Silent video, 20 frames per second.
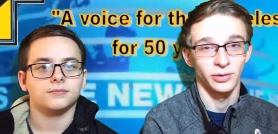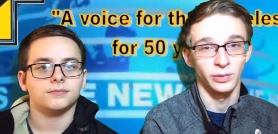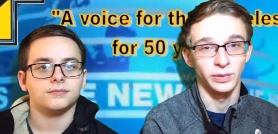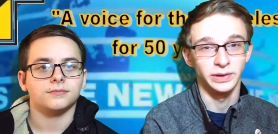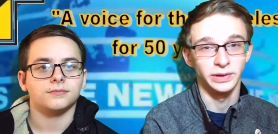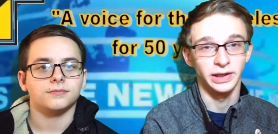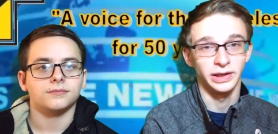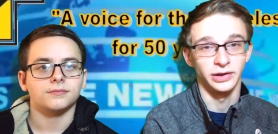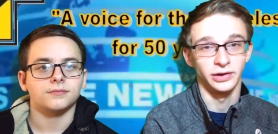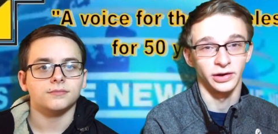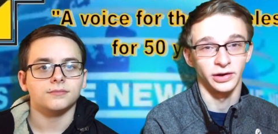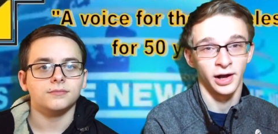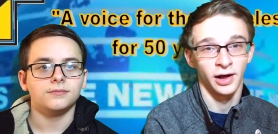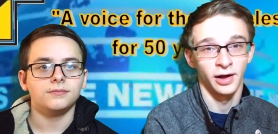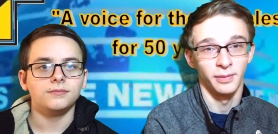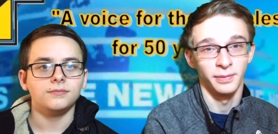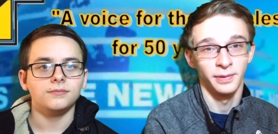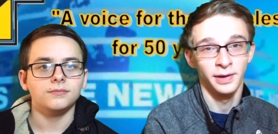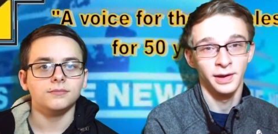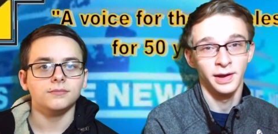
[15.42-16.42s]
Speaker 1: we need your help.
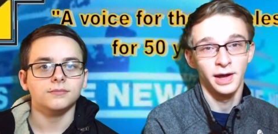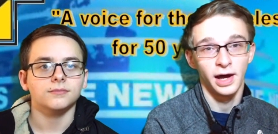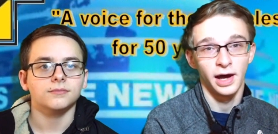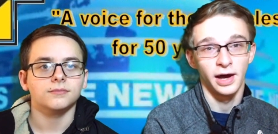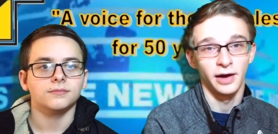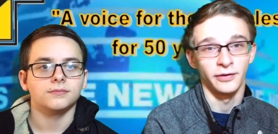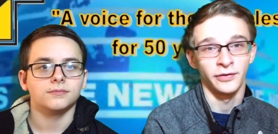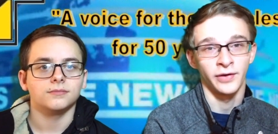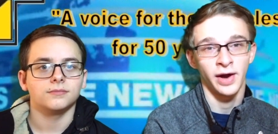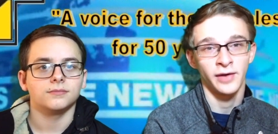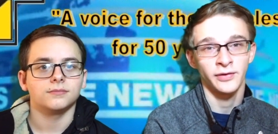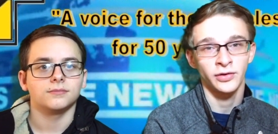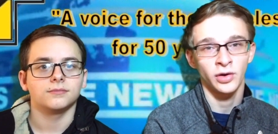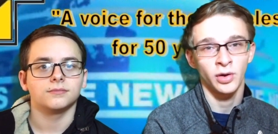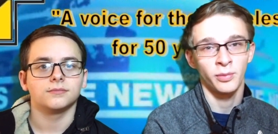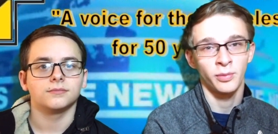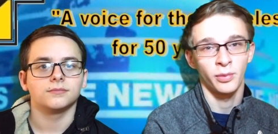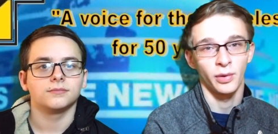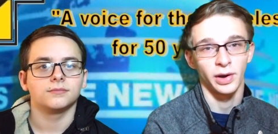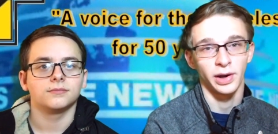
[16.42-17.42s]
A
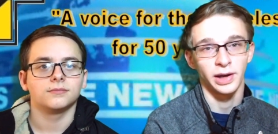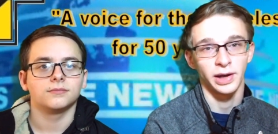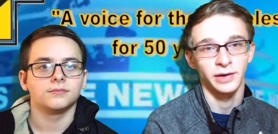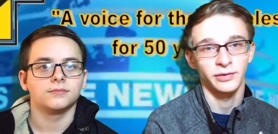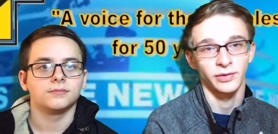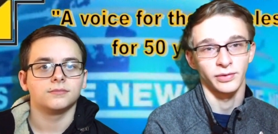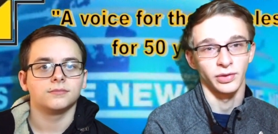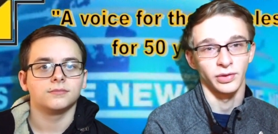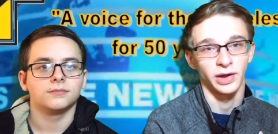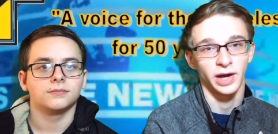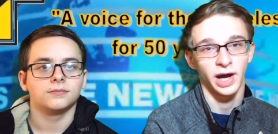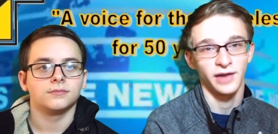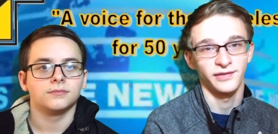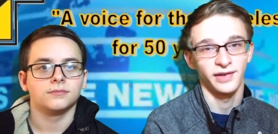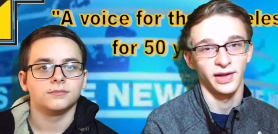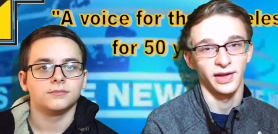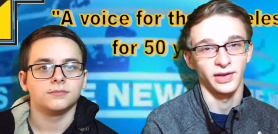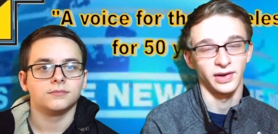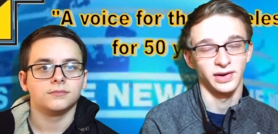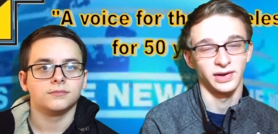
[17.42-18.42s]
five-year-old boy from the Lehigh
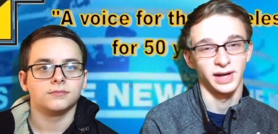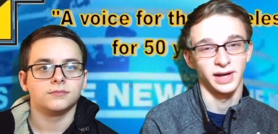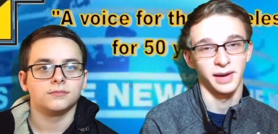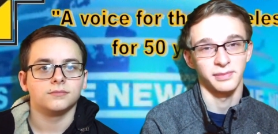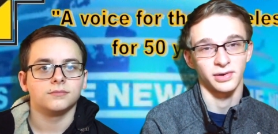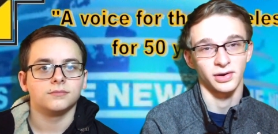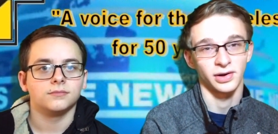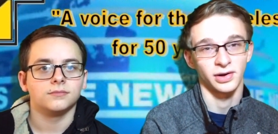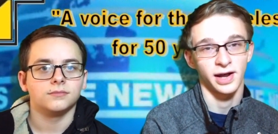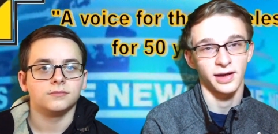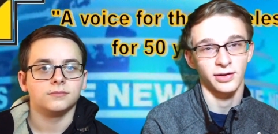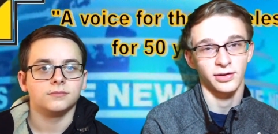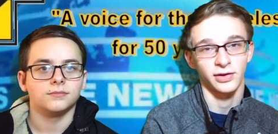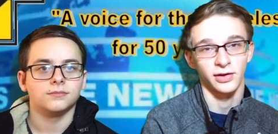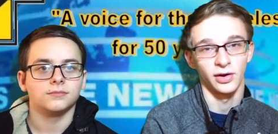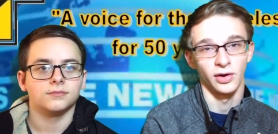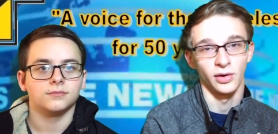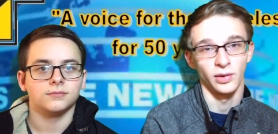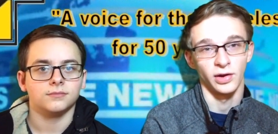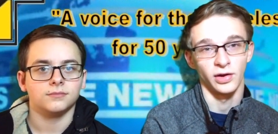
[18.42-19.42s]
Valley named
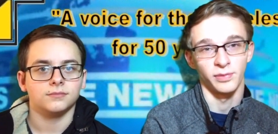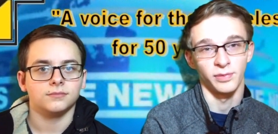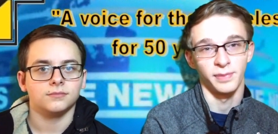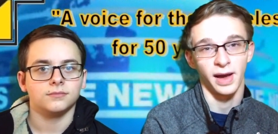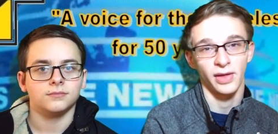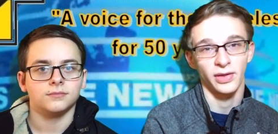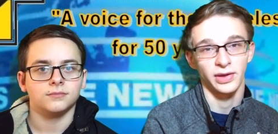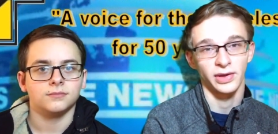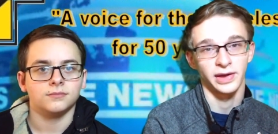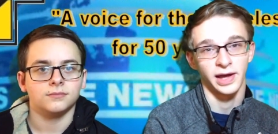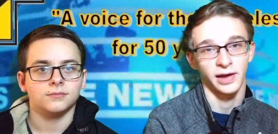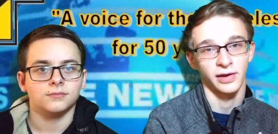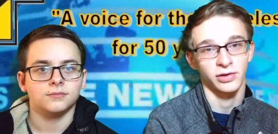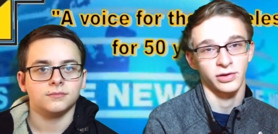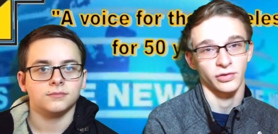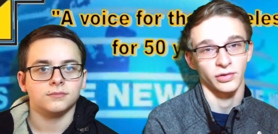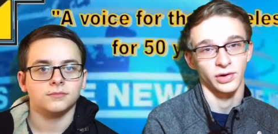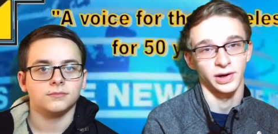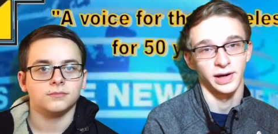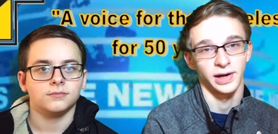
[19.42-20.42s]
Ernesto is battling cancer
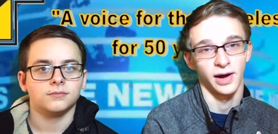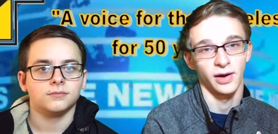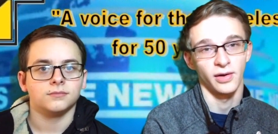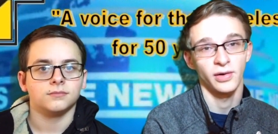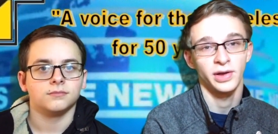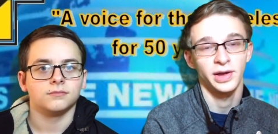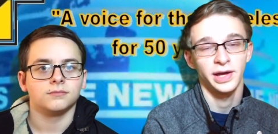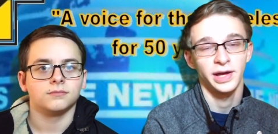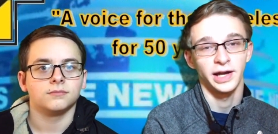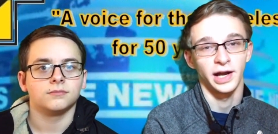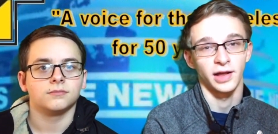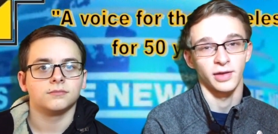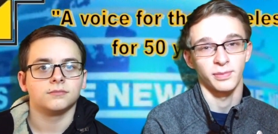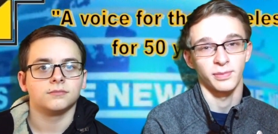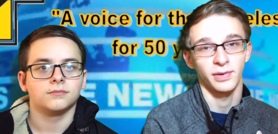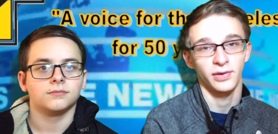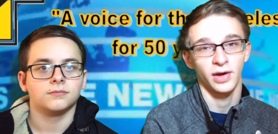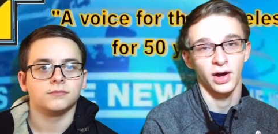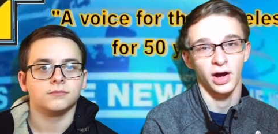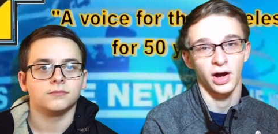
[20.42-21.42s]
right now and has been
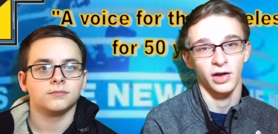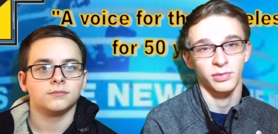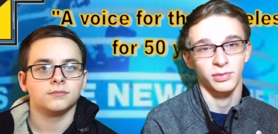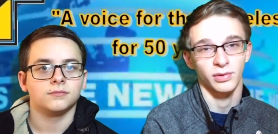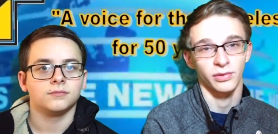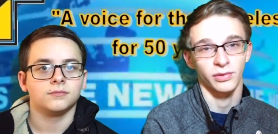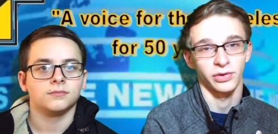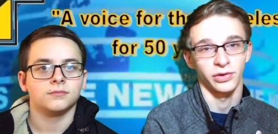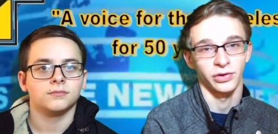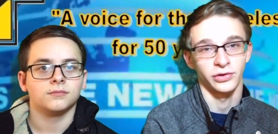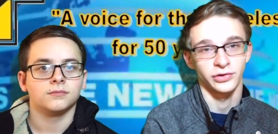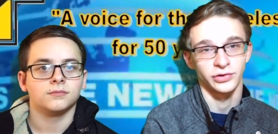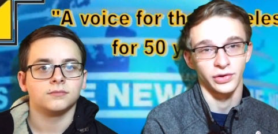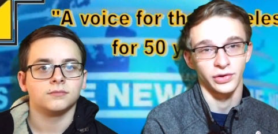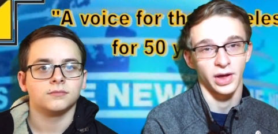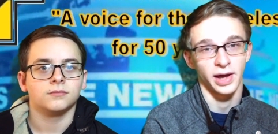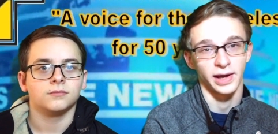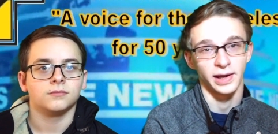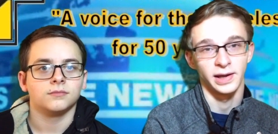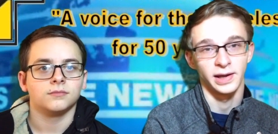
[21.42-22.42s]
in the hospital since
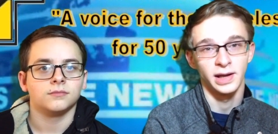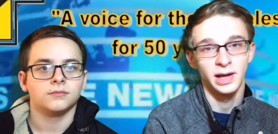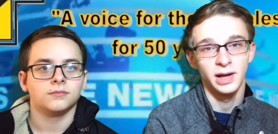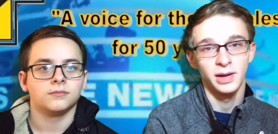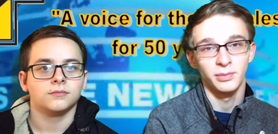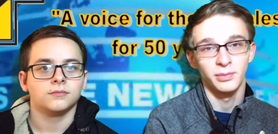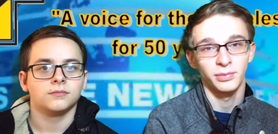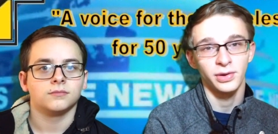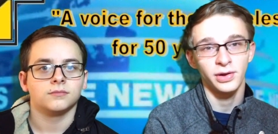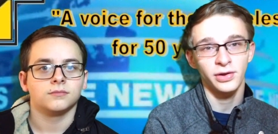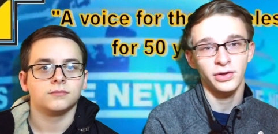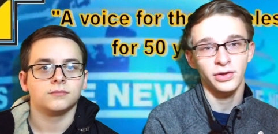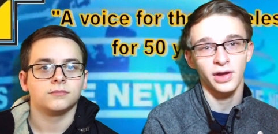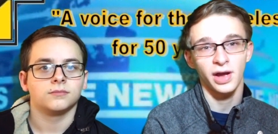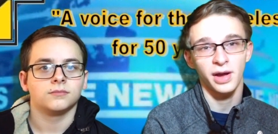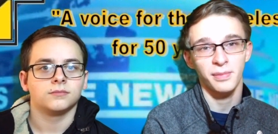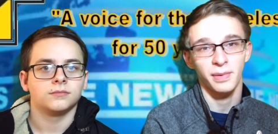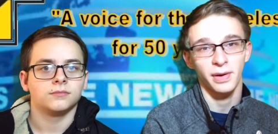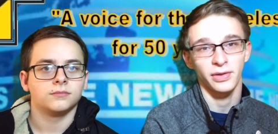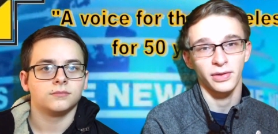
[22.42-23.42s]
July. Please
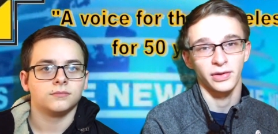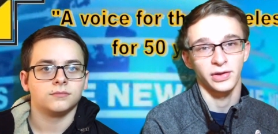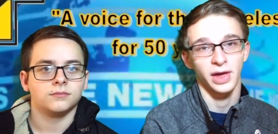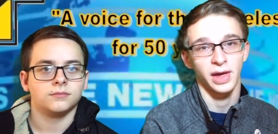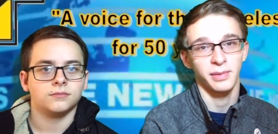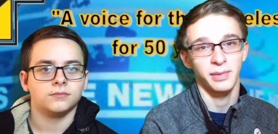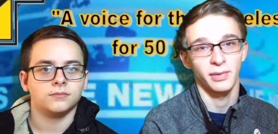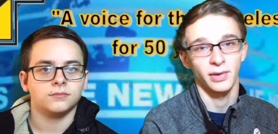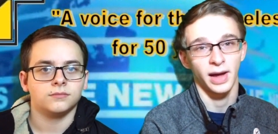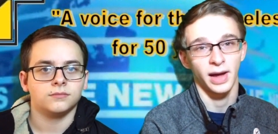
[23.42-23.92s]
stop by the table